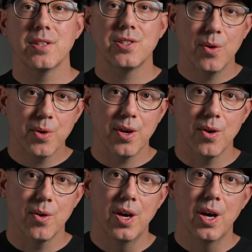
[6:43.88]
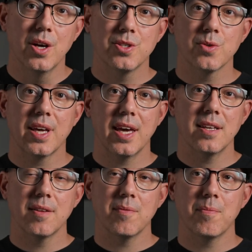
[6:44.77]
in Tokyo, to
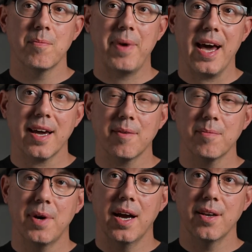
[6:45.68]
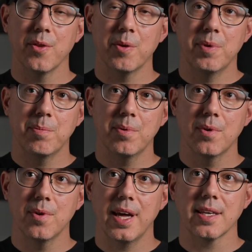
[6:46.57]
get back behind all the
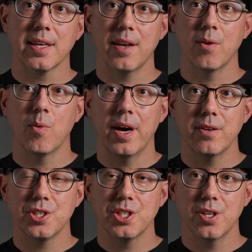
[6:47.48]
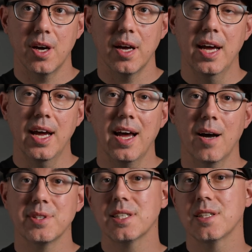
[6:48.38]
people and get a wider shot, I
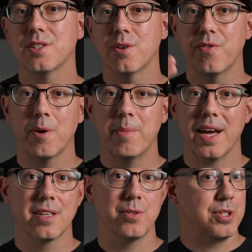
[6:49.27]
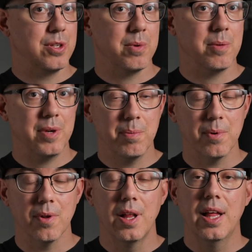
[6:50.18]
was actually so far back because there were so many
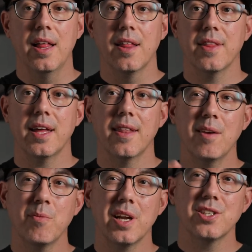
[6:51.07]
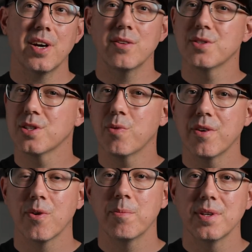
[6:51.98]
people that then when I tried to use the
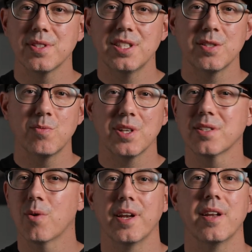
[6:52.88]
24 mils, it just wasn't quite